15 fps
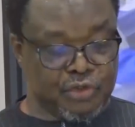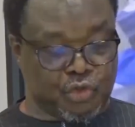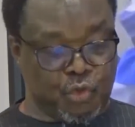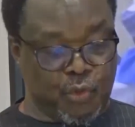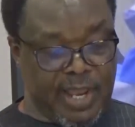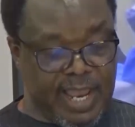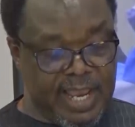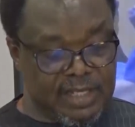
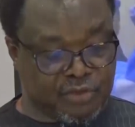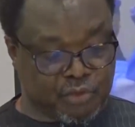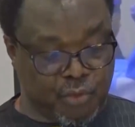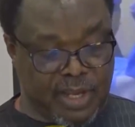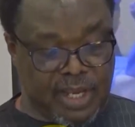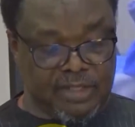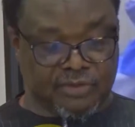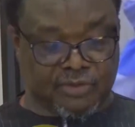through
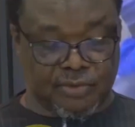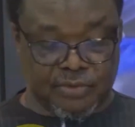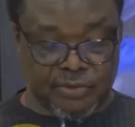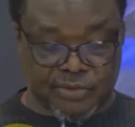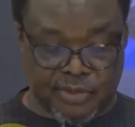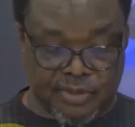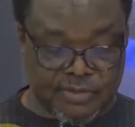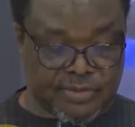end-to-end
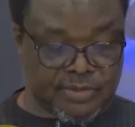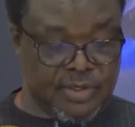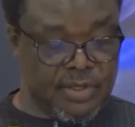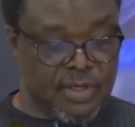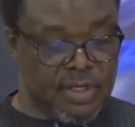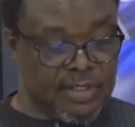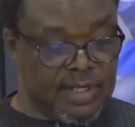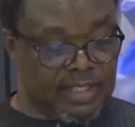solutions
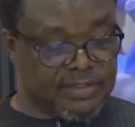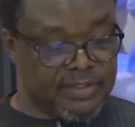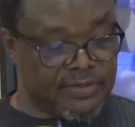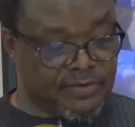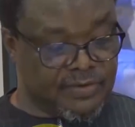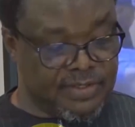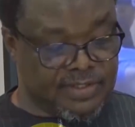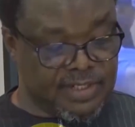that
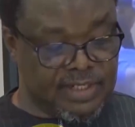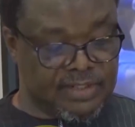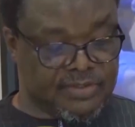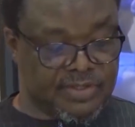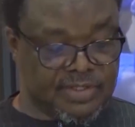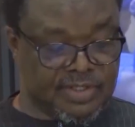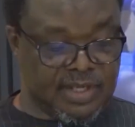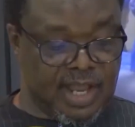increase
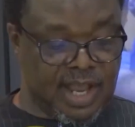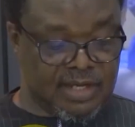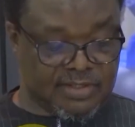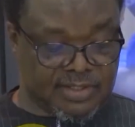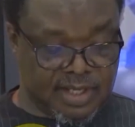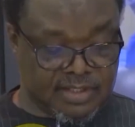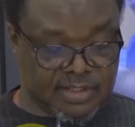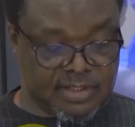electricity
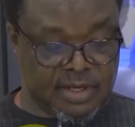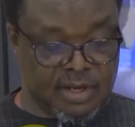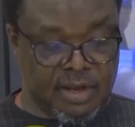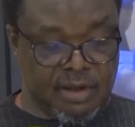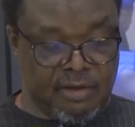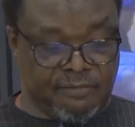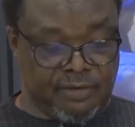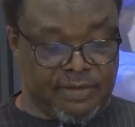access
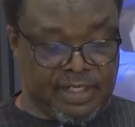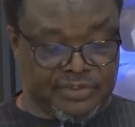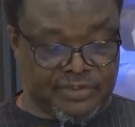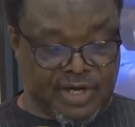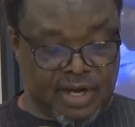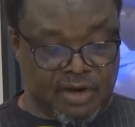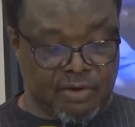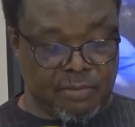for
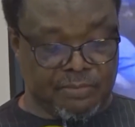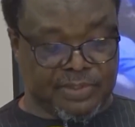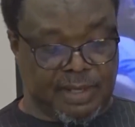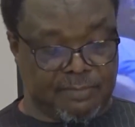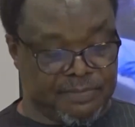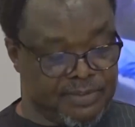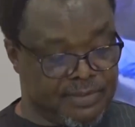Nigerian homes and